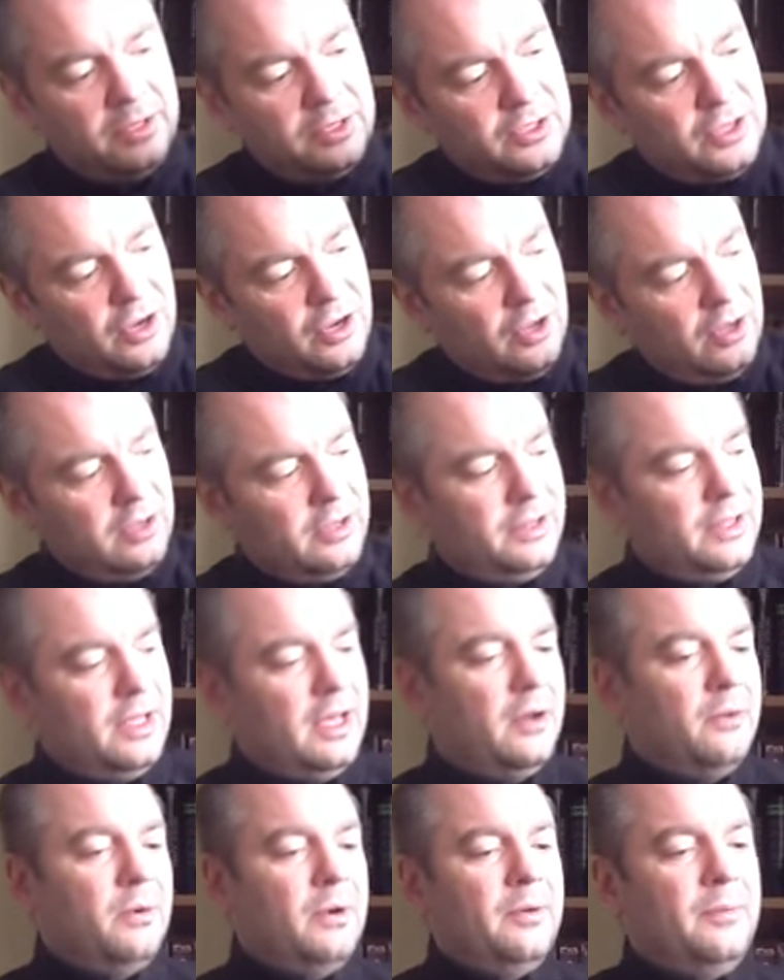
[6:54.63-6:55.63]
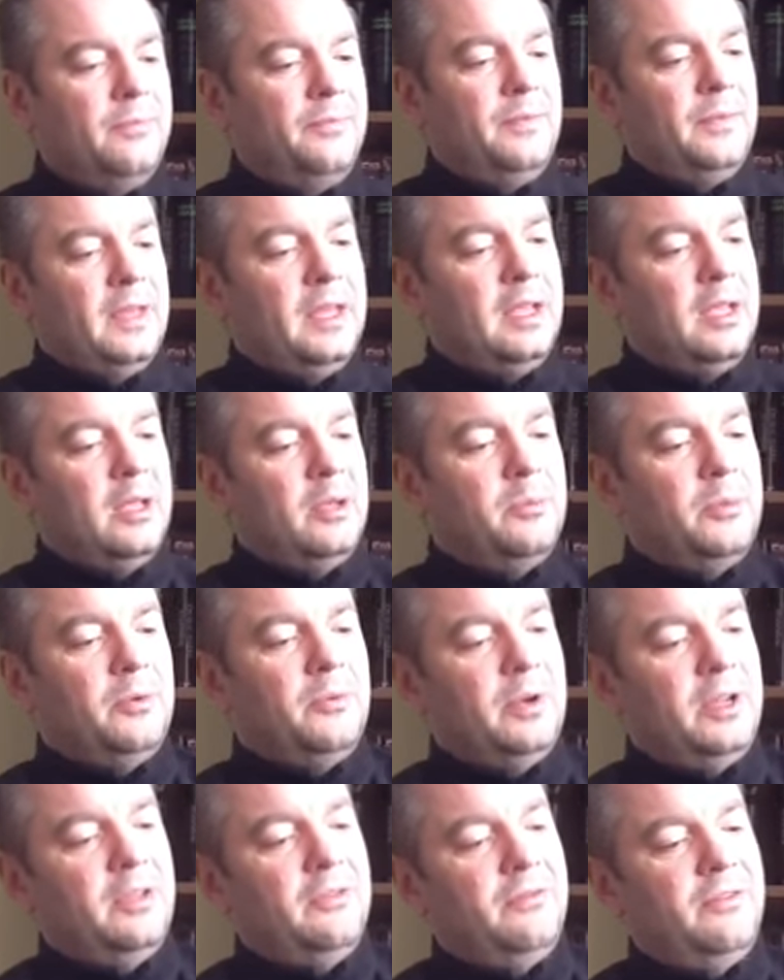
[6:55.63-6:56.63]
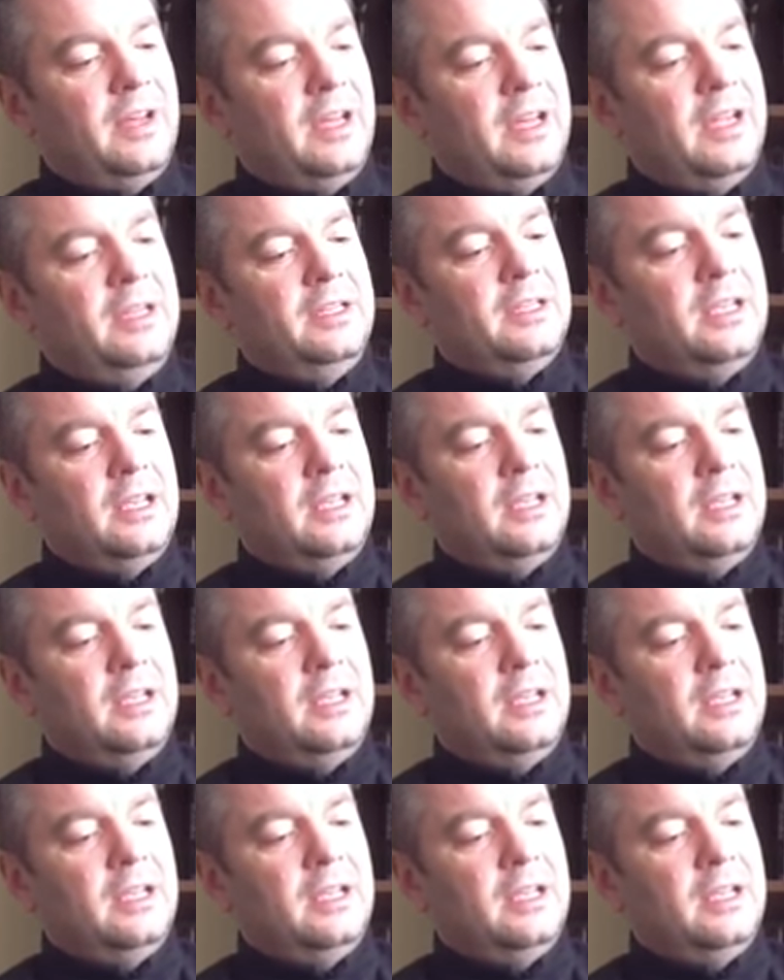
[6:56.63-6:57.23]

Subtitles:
taller though, but what you find